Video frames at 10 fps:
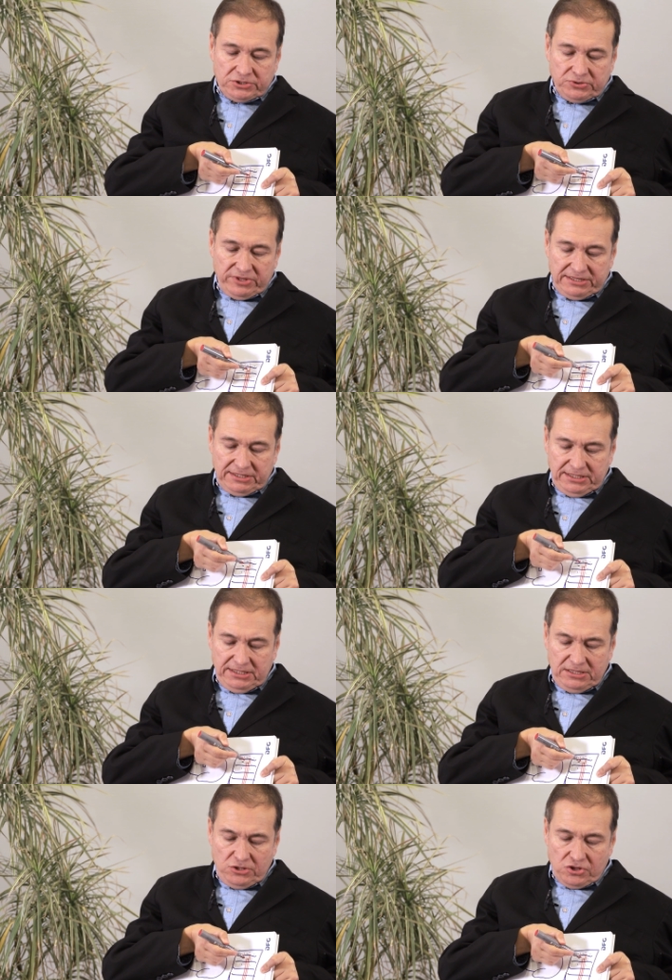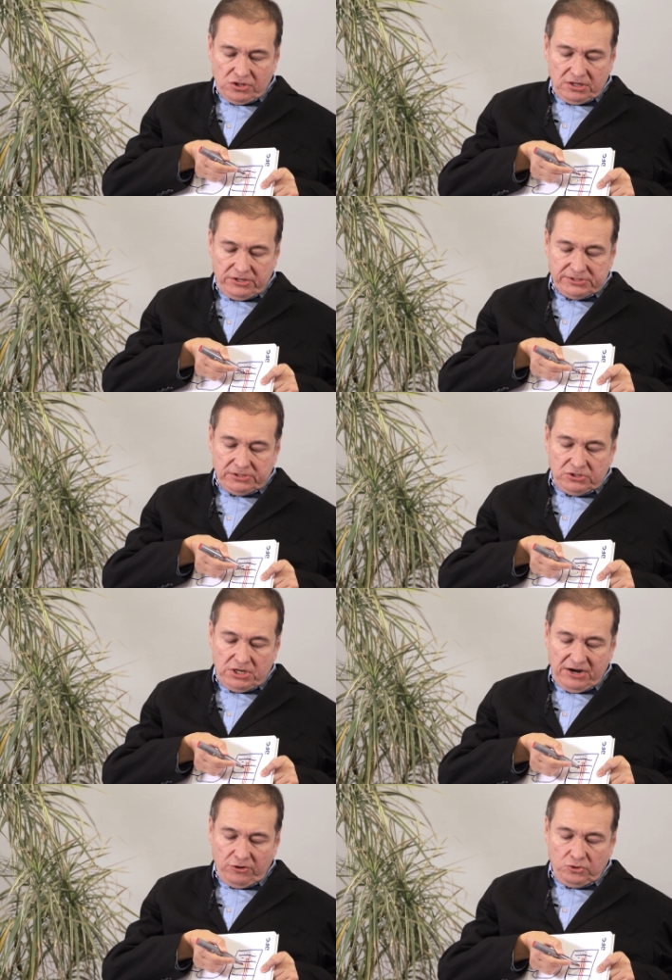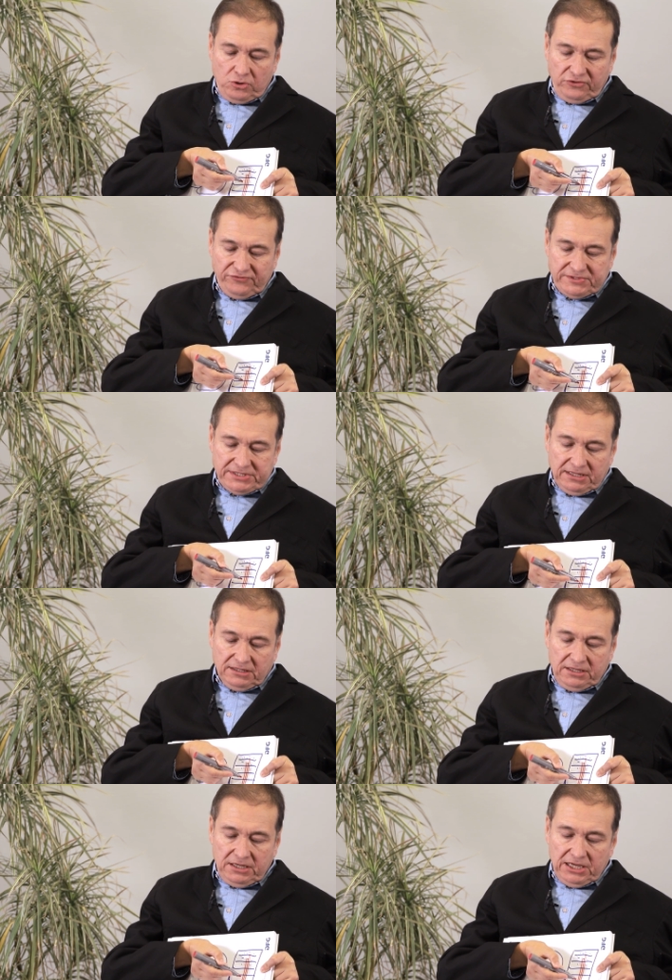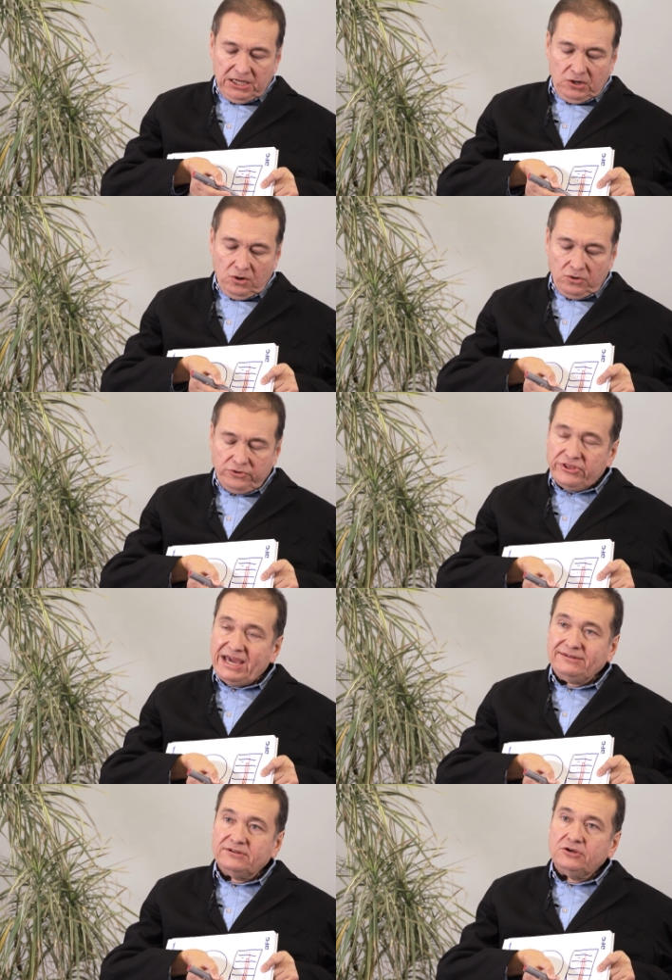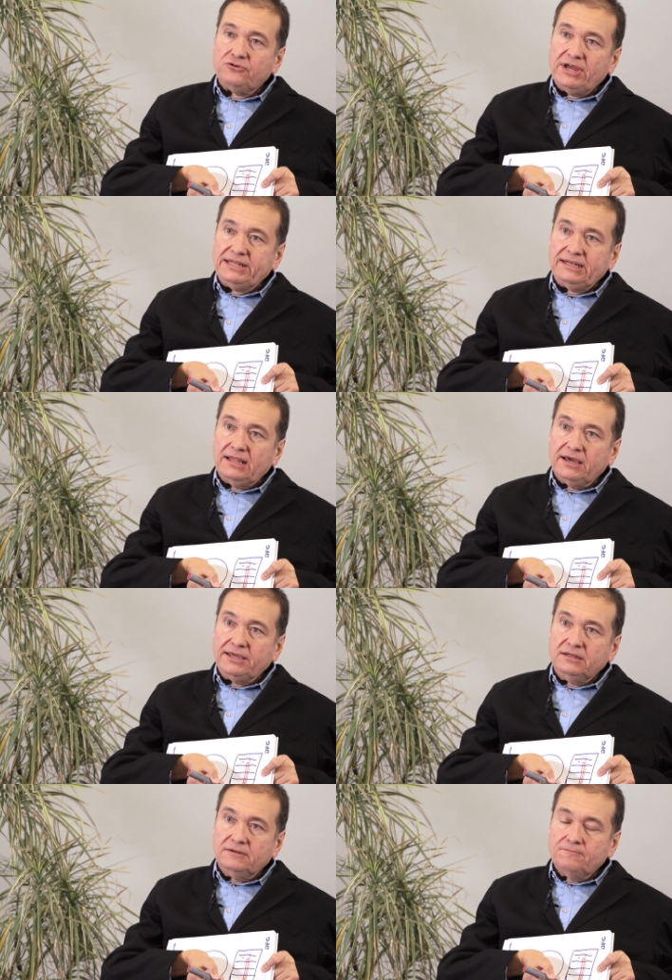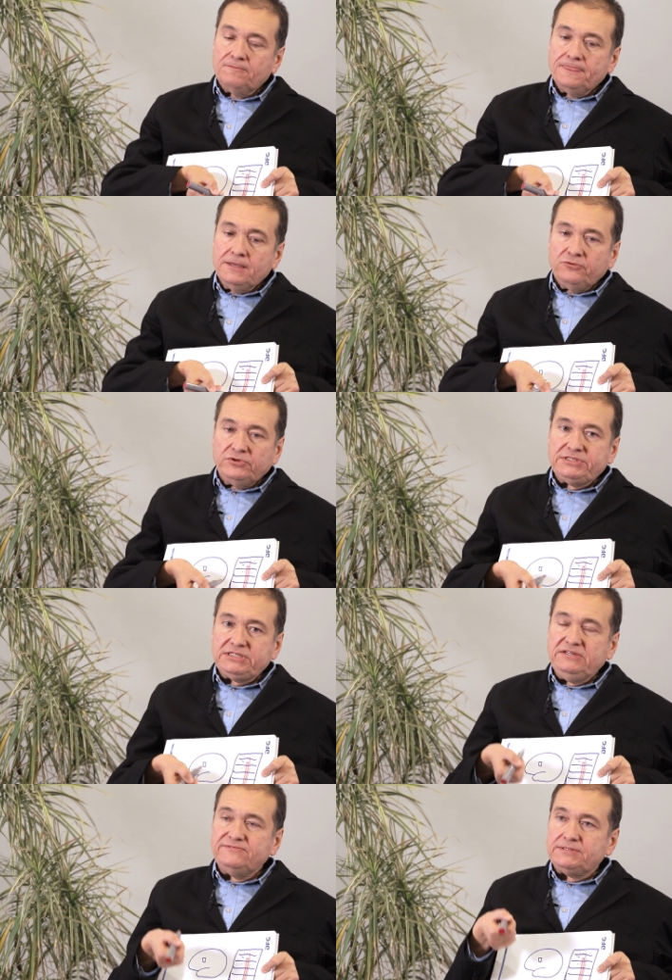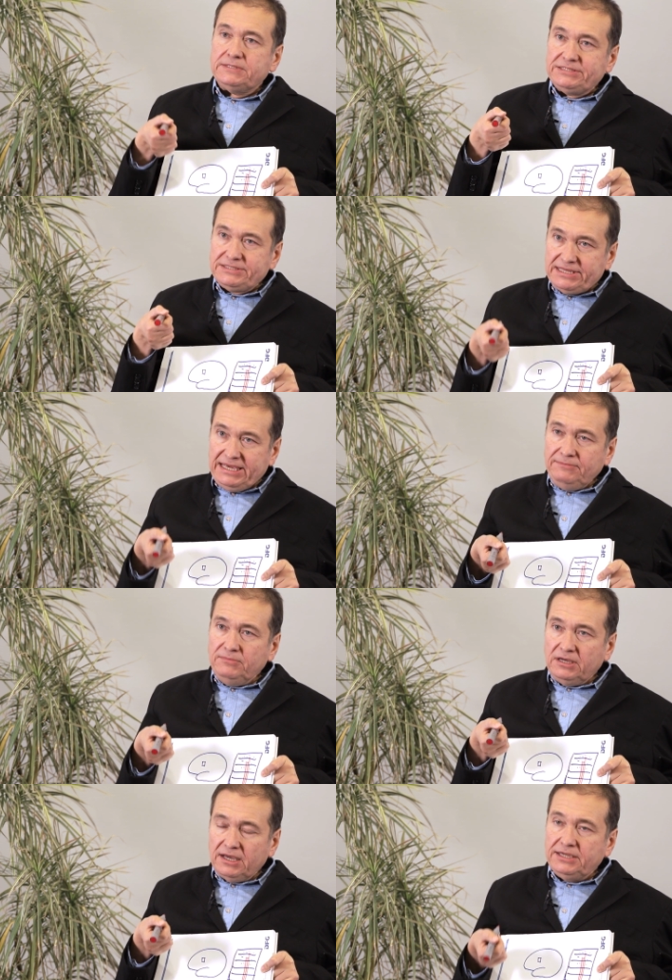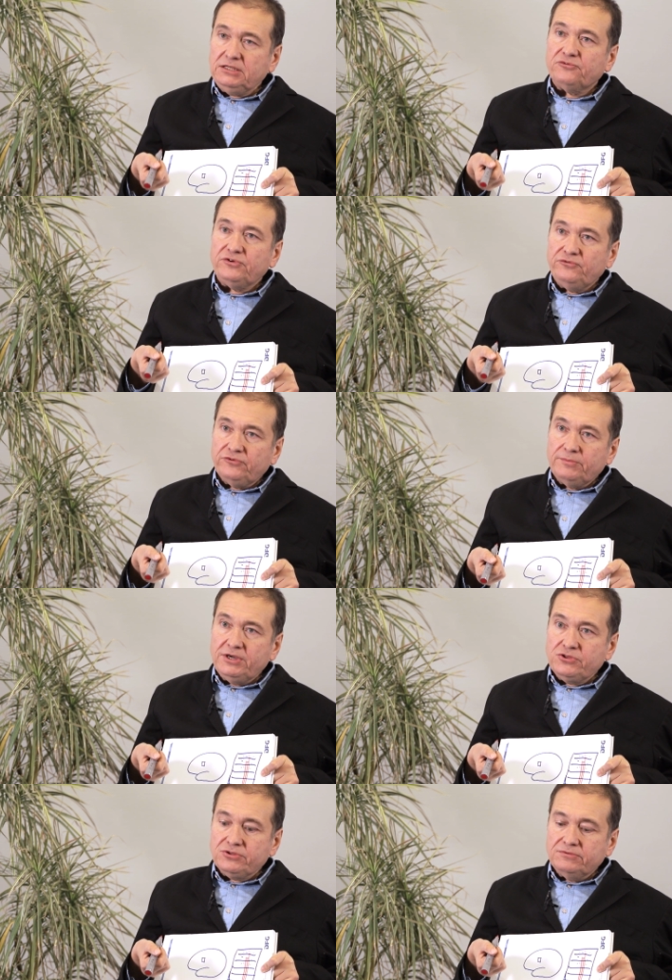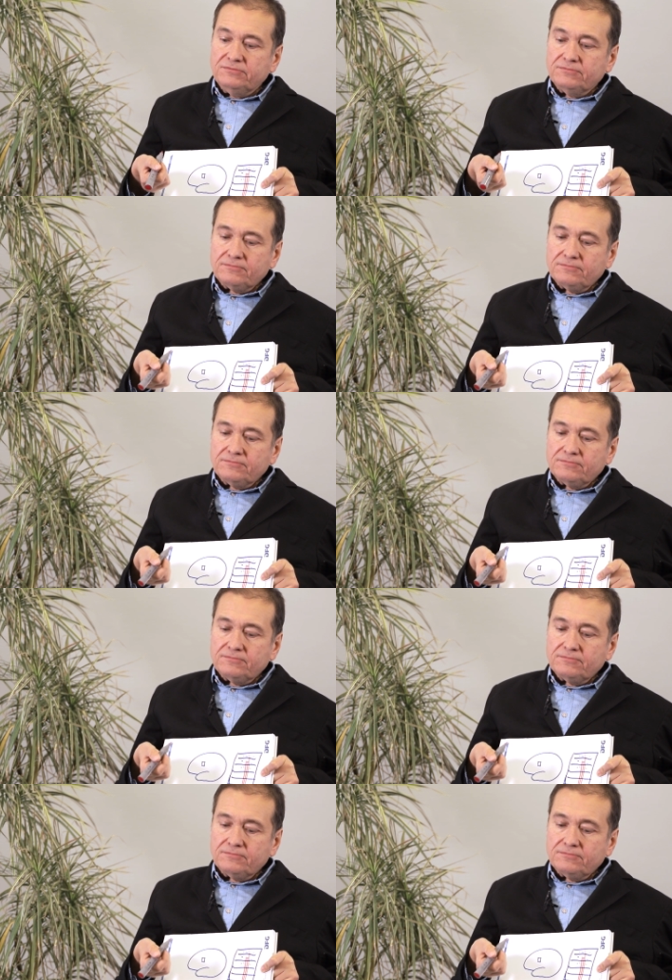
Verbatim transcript: so that each nerve cell along that red line receives the same kind of information